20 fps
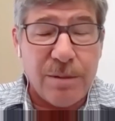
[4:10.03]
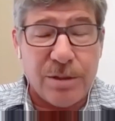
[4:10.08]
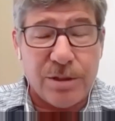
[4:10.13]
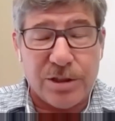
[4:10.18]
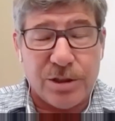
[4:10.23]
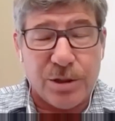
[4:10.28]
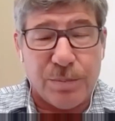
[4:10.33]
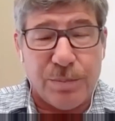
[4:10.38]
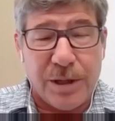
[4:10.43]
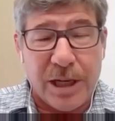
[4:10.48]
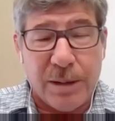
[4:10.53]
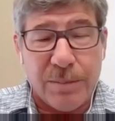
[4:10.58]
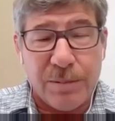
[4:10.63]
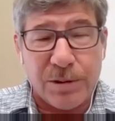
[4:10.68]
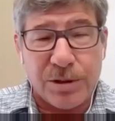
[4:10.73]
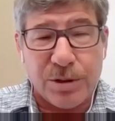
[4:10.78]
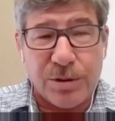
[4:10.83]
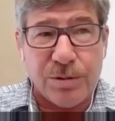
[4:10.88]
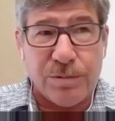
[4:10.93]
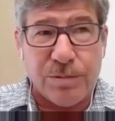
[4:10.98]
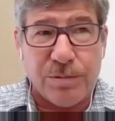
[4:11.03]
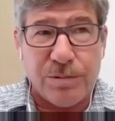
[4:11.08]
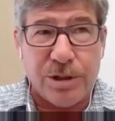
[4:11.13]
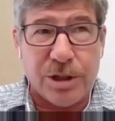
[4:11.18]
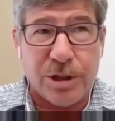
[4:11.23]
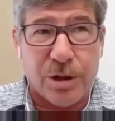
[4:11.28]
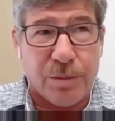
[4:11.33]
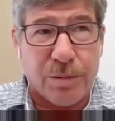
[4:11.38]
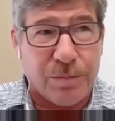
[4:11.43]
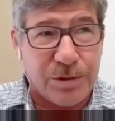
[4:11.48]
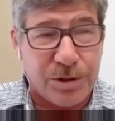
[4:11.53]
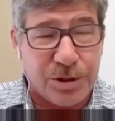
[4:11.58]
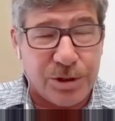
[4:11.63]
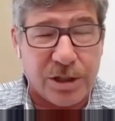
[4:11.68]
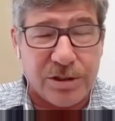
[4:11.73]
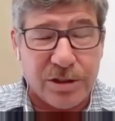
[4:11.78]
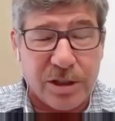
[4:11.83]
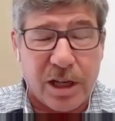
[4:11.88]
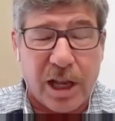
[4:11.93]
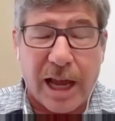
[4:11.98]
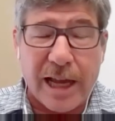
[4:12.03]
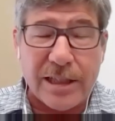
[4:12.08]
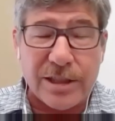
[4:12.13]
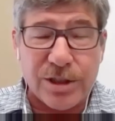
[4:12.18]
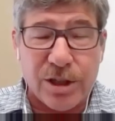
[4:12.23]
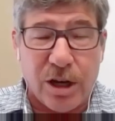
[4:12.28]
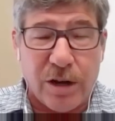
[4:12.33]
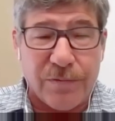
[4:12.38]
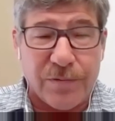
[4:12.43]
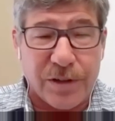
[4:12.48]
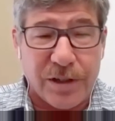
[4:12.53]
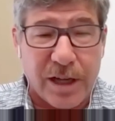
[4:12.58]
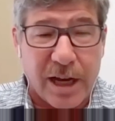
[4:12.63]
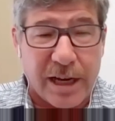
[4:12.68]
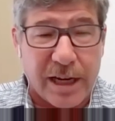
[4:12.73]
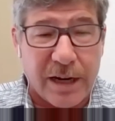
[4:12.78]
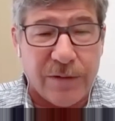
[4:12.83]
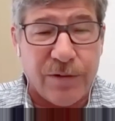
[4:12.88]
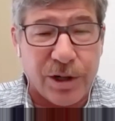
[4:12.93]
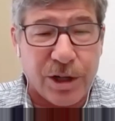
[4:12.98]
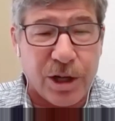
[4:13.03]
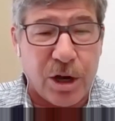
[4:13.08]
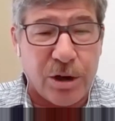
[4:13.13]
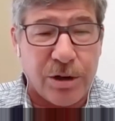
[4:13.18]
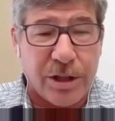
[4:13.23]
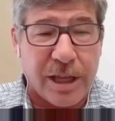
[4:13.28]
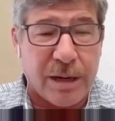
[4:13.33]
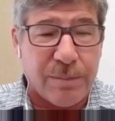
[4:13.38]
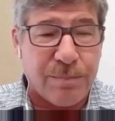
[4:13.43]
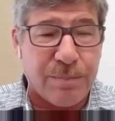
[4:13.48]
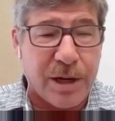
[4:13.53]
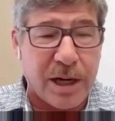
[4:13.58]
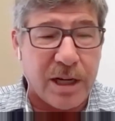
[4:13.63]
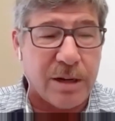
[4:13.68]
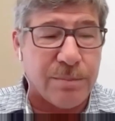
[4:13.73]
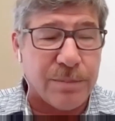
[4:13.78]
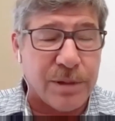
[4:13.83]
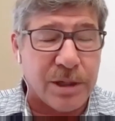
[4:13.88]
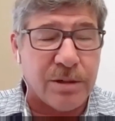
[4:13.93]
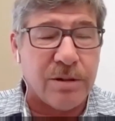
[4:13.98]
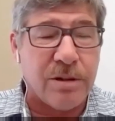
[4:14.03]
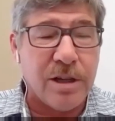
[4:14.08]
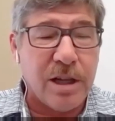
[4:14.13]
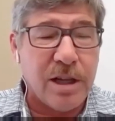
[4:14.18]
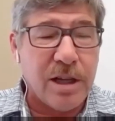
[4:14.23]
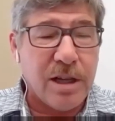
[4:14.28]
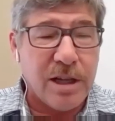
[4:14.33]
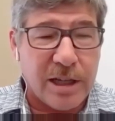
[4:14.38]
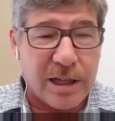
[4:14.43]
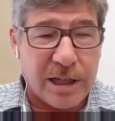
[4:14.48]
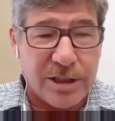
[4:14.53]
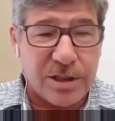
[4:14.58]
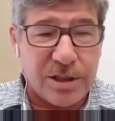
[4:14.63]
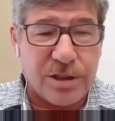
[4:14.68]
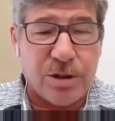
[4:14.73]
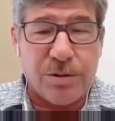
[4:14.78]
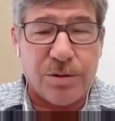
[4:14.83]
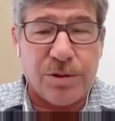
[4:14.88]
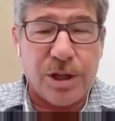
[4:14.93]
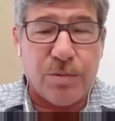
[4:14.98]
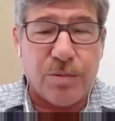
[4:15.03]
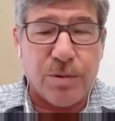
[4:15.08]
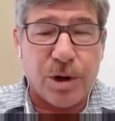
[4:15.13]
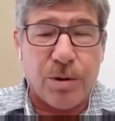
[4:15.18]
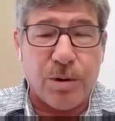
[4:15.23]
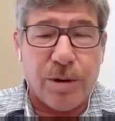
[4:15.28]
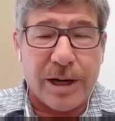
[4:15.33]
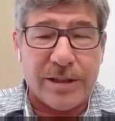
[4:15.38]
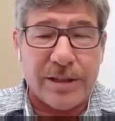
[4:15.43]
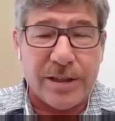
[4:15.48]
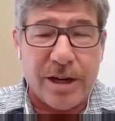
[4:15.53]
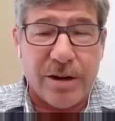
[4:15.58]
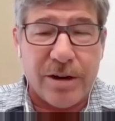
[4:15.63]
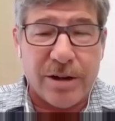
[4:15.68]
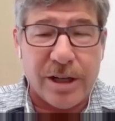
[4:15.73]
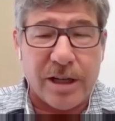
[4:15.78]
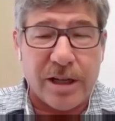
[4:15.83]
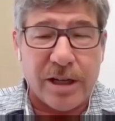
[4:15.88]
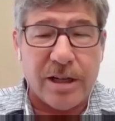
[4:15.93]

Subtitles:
To be able to, shut the lights off and not ever go to that pellet mill, I just don't think we're quite there yet.